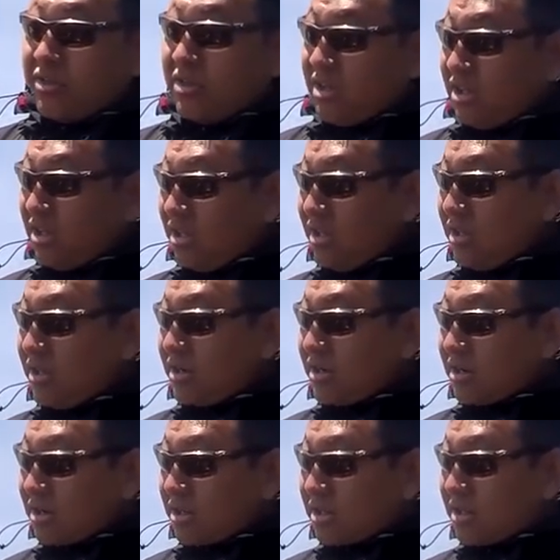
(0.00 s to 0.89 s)

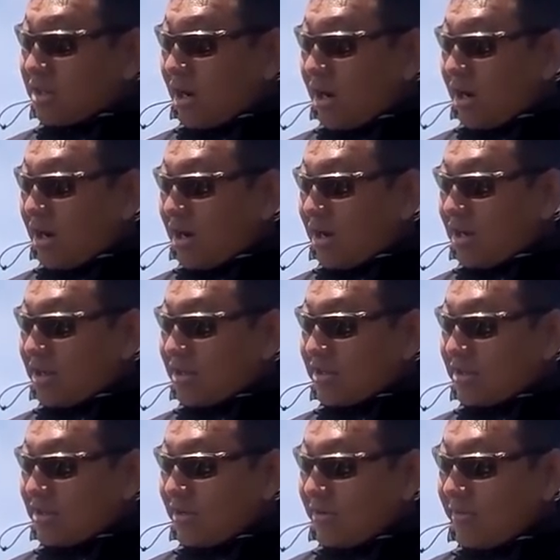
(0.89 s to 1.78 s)
near
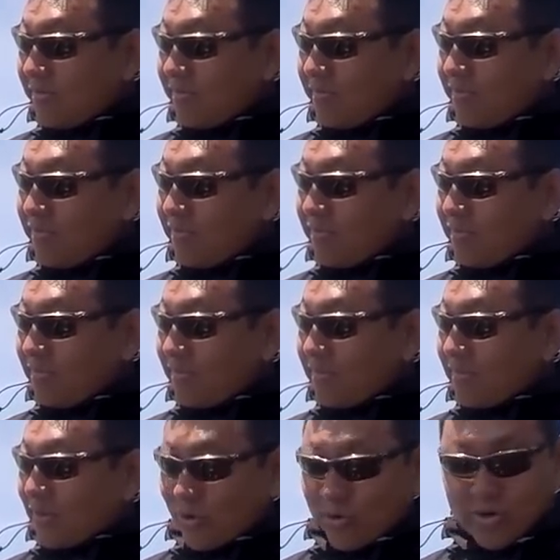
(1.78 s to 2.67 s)
done,
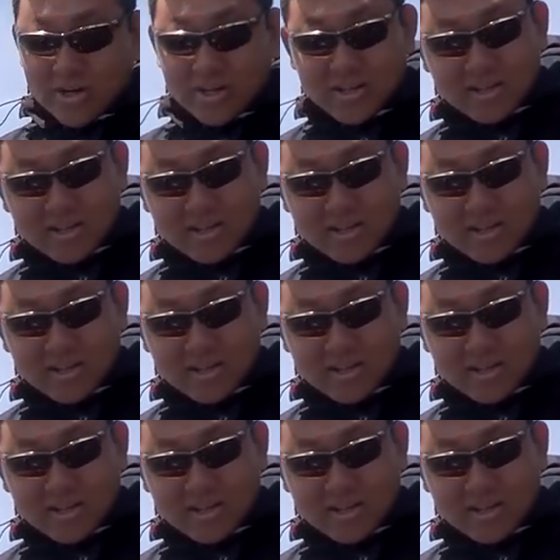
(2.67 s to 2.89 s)
or at